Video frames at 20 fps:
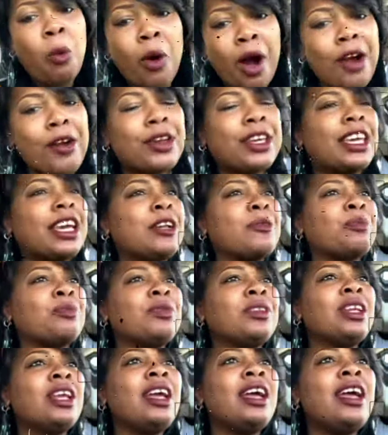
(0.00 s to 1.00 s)
working.
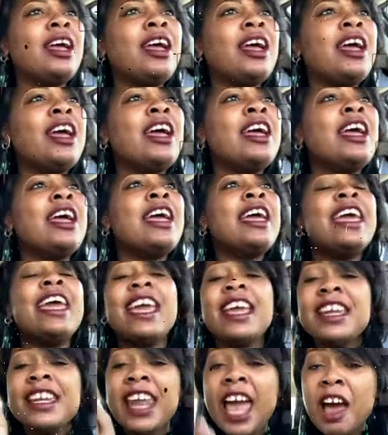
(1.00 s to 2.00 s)

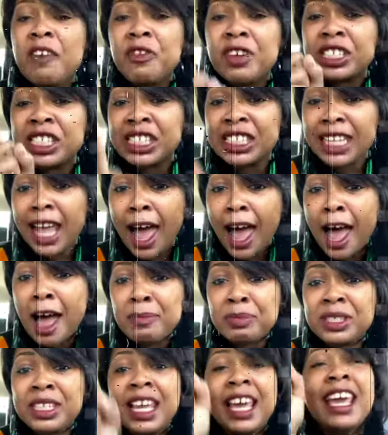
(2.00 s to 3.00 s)
He never
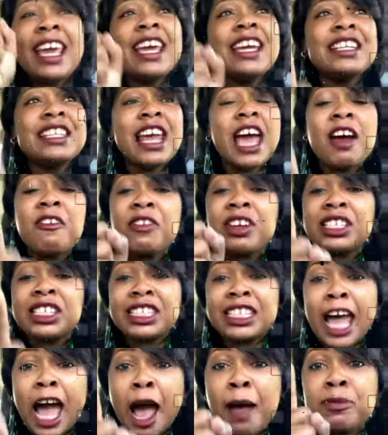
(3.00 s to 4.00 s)
stops. He never
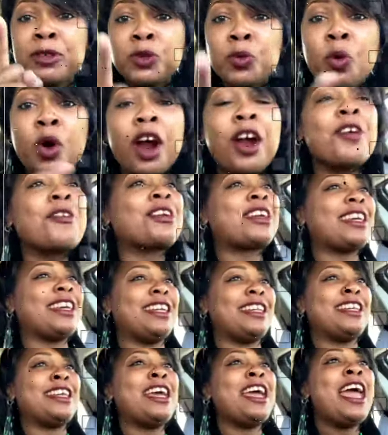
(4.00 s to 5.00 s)
stops working.
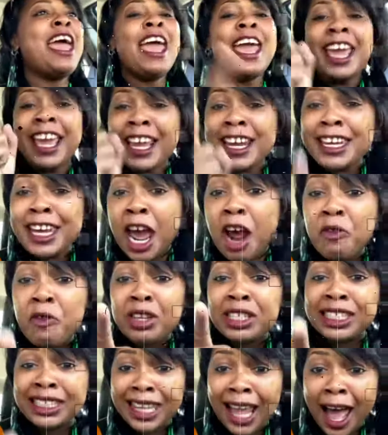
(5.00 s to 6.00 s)
He never
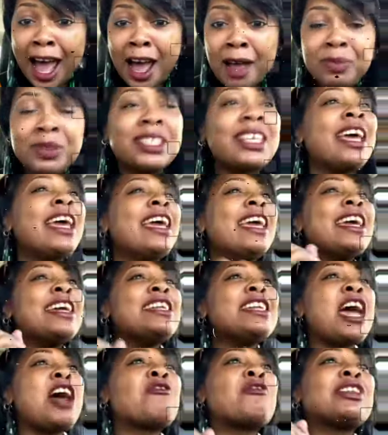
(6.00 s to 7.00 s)
stops. He
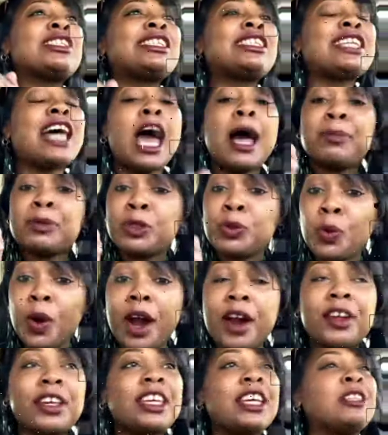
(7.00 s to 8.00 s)
never stops
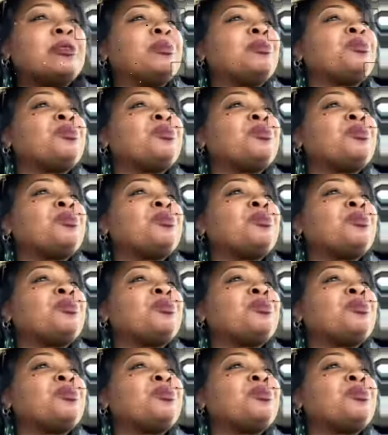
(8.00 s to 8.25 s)
working.